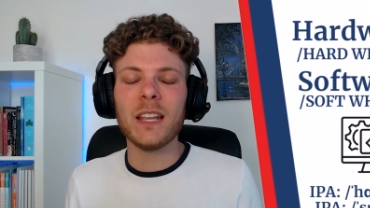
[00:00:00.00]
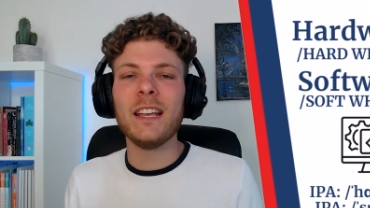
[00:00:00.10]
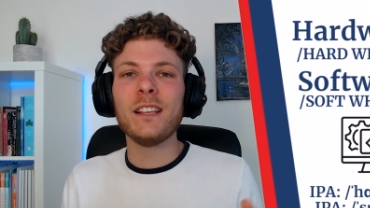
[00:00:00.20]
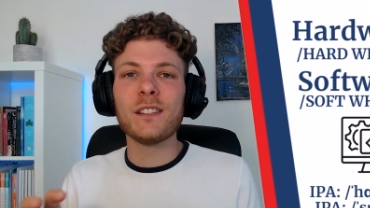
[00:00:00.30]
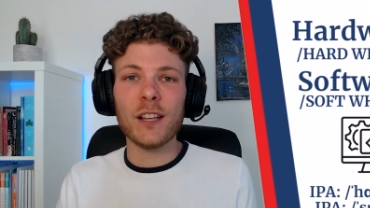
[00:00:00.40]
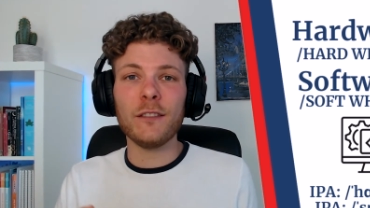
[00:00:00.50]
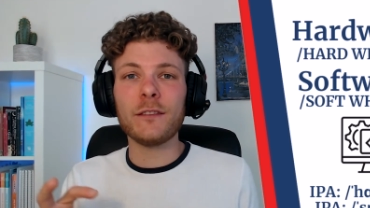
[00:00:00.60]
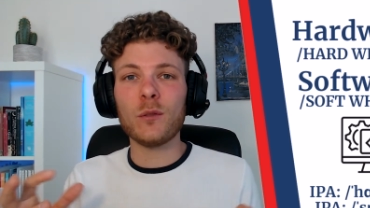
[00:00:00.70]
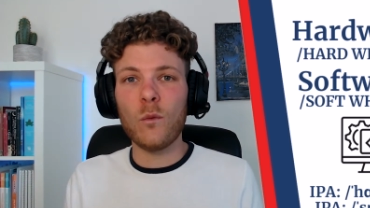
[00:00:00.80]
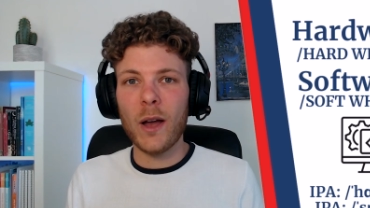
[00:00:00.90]

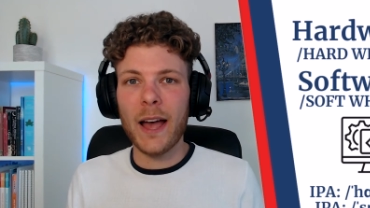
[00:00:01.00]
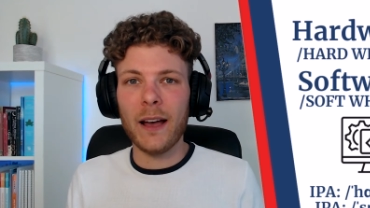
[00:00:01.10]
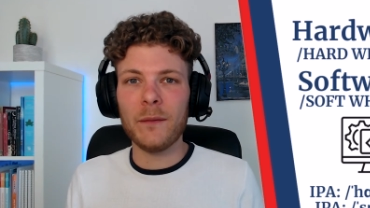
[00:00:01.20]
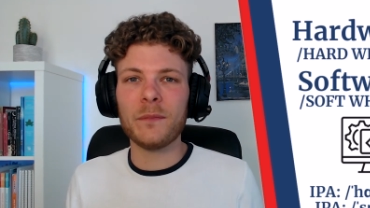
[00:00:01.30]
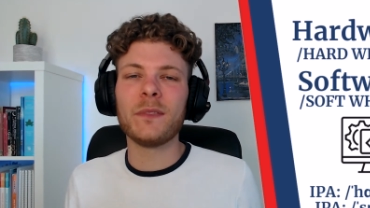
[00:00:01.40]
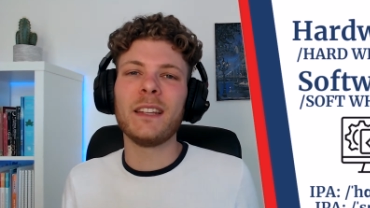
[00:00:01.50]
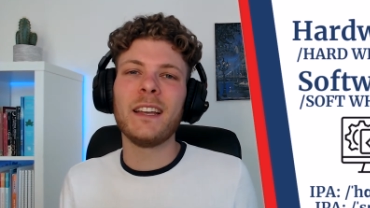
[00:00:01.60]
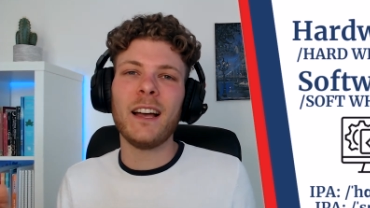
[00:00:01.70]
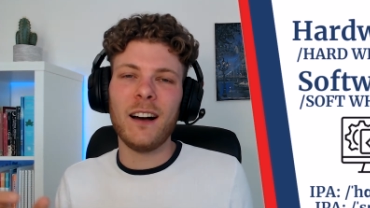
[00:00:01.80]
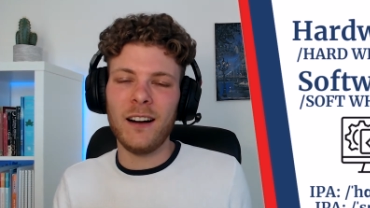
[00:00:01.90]
Software,
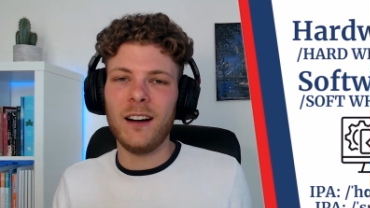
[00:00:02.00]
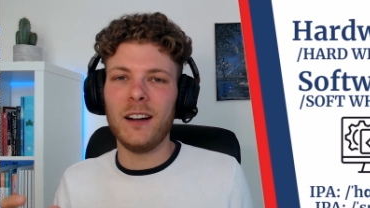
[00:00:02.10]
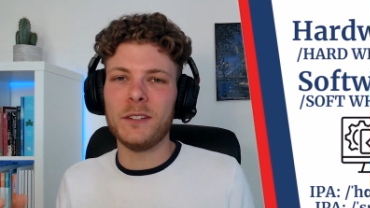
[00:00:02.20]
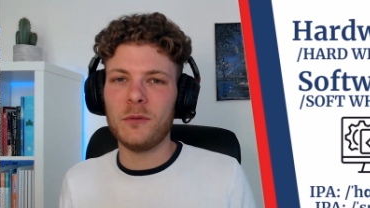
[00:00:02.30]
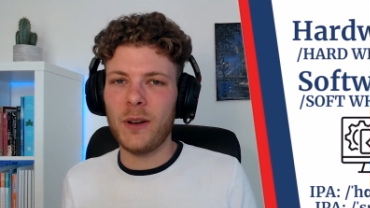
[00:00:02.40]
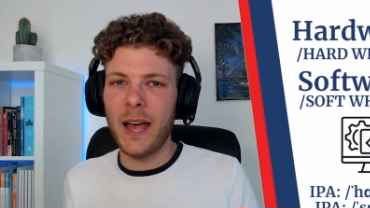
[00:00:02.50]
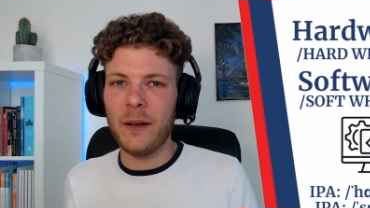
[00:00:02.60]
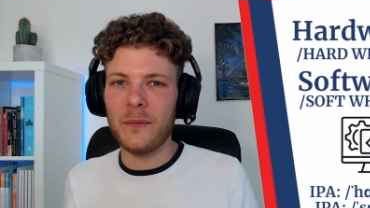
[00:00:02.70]
hardware.